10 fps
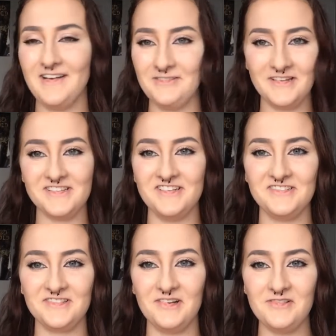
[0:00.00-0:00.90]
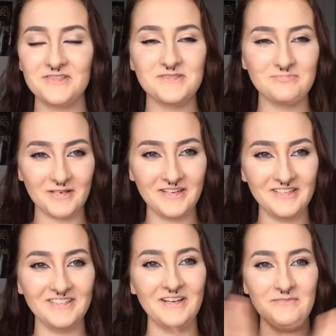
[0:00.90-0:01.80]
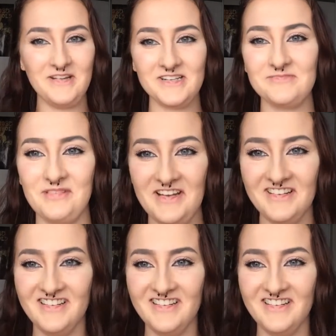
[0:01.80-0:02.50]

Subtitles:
I know that sounds gross, but let me explain.